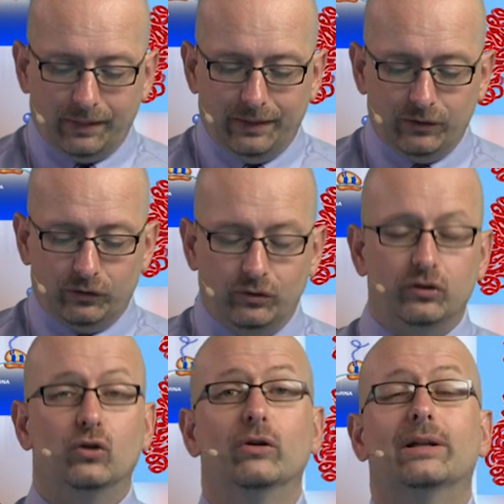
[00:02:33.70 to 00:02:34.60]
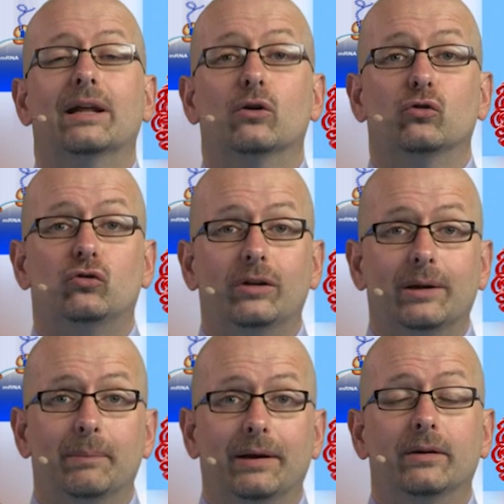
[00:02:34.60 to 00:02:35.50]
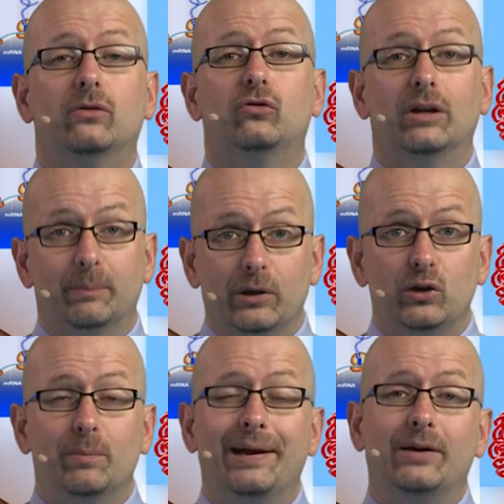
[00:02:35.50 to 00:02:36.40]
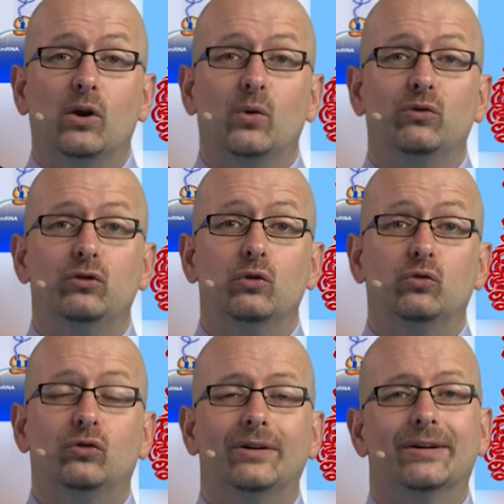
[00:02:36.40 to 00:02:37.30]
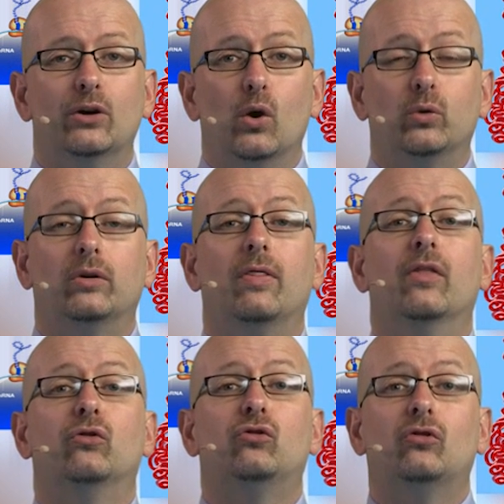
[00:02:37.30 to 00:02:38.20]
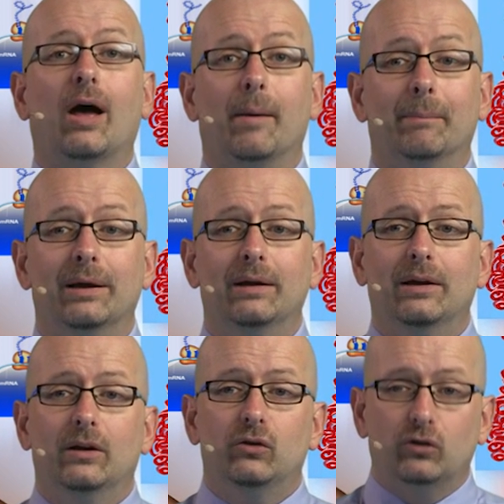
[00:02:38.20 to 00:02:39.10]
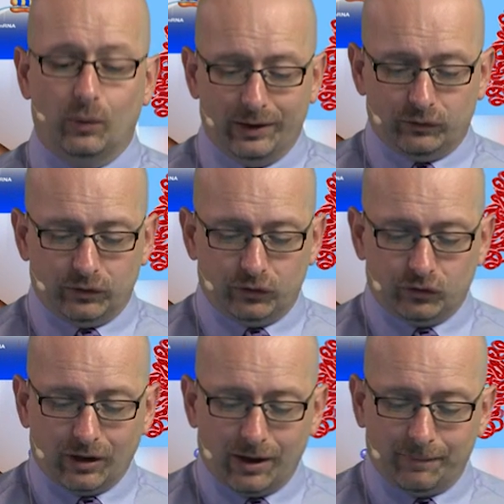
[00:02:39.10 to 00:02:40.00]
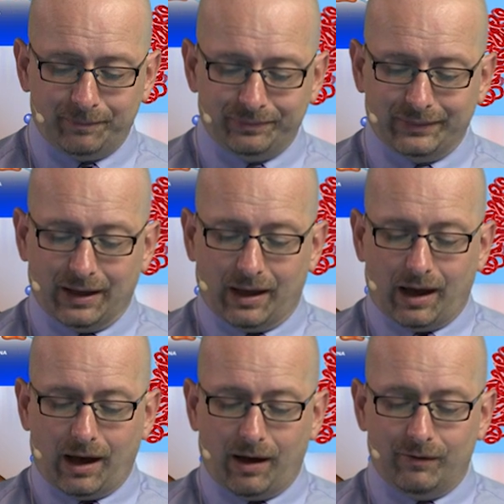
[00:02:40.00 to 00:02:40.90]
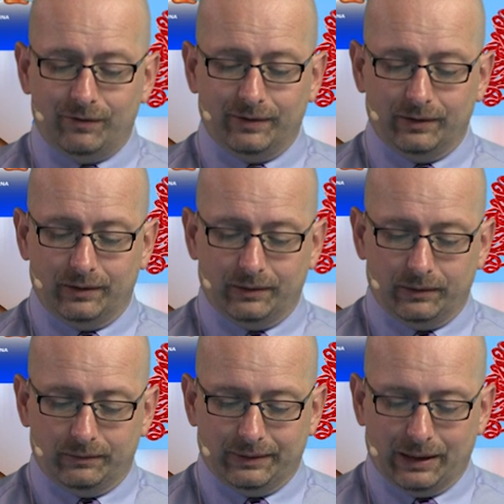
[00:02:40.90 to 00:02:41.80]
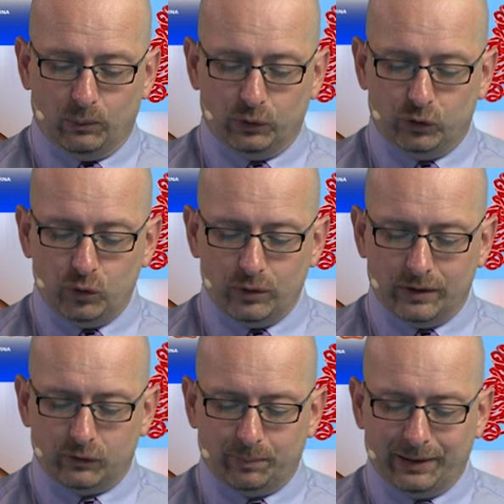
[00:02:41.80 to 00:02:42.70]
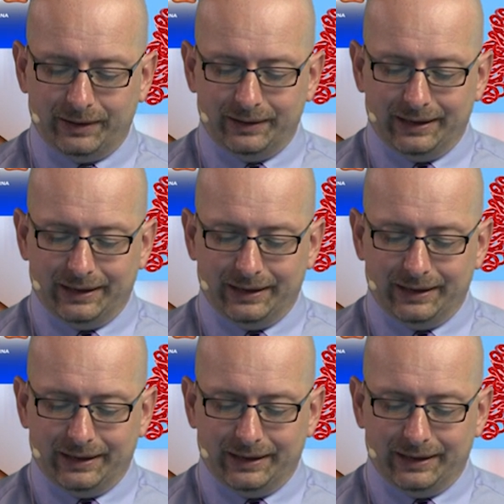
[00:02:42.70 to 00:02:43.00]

this is the Greek letter sigma. Sigma, you may know, is used to denote the sum. So it's the sum of, and we'll do this, but